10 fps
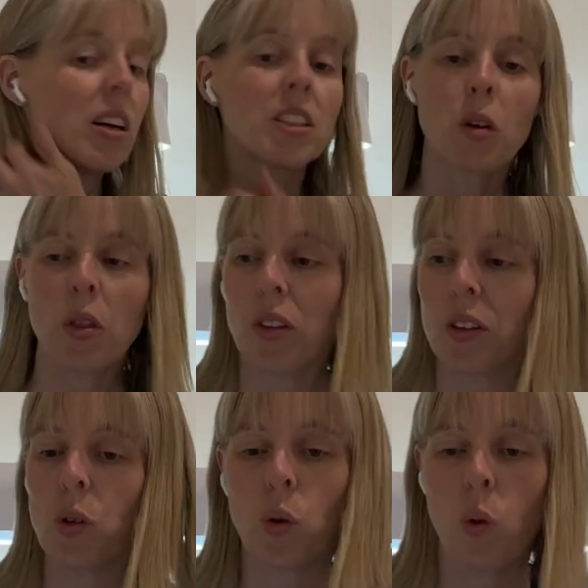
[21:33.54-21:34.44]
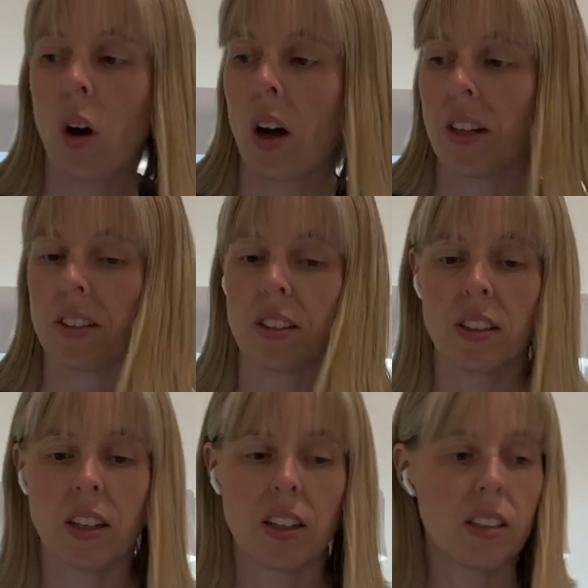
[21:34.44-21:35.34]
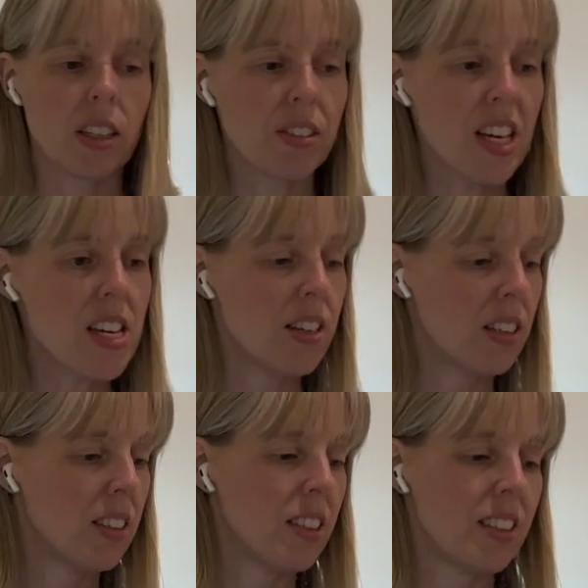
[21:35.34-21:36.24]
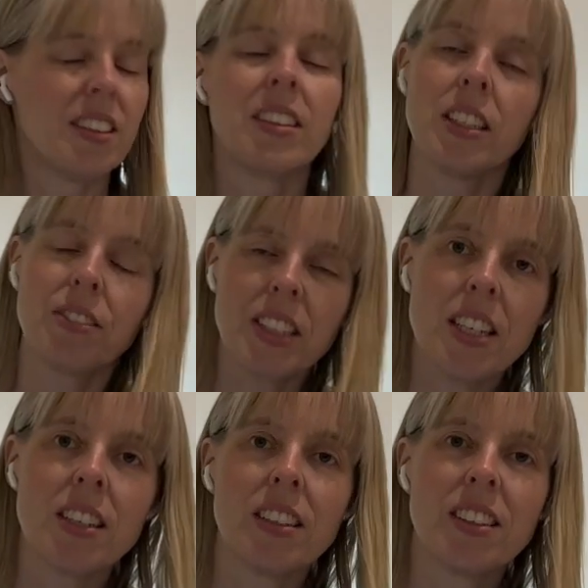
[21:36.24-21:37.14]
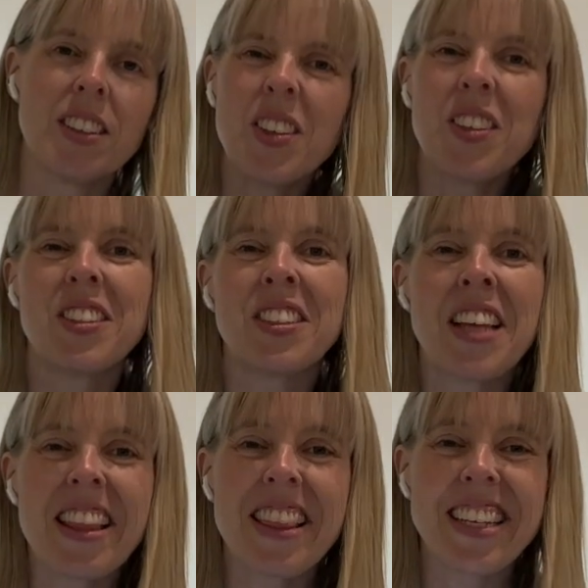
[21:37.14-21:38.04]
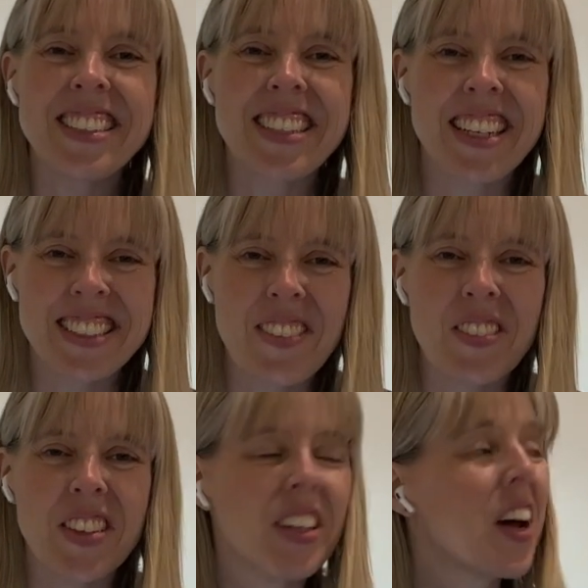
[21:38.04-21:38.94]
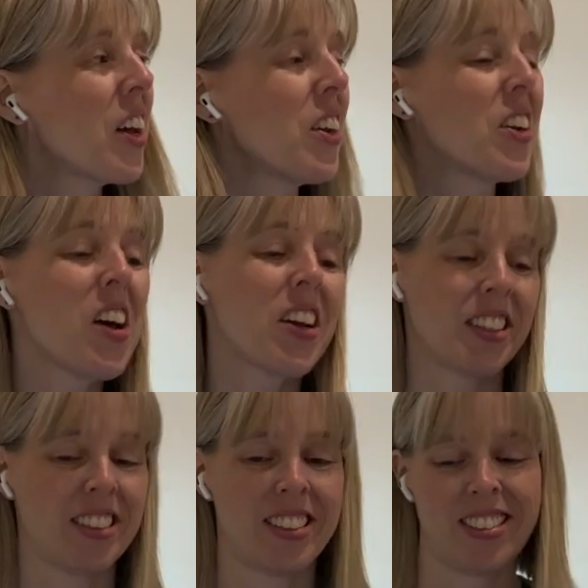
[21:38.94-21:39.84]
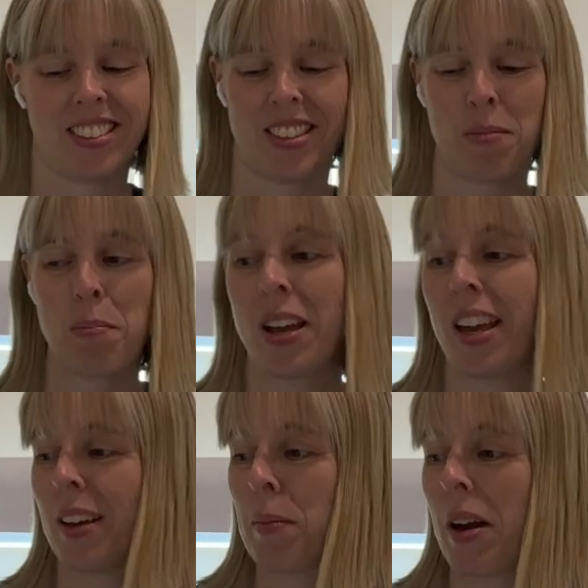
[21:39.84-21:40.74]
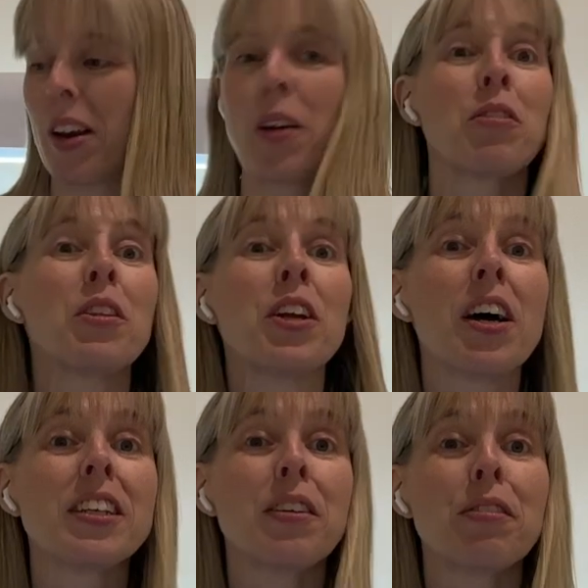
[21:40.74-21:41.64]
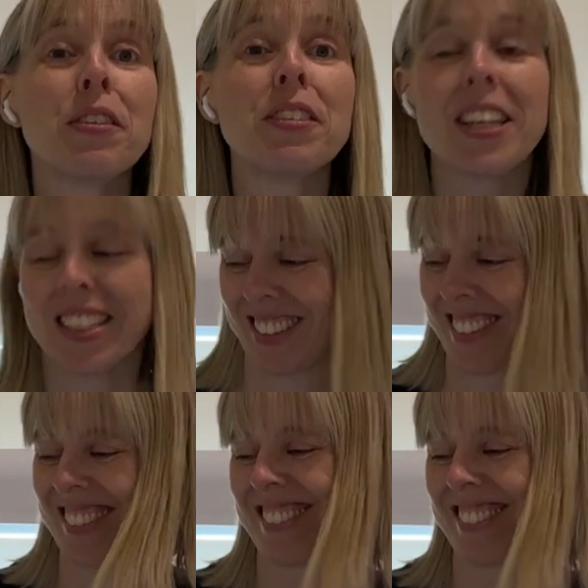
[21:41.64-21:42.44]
So I thought this was quite nifty. Who uses that these days, that word? I don't know. Me, apparently I'm from the 1950s.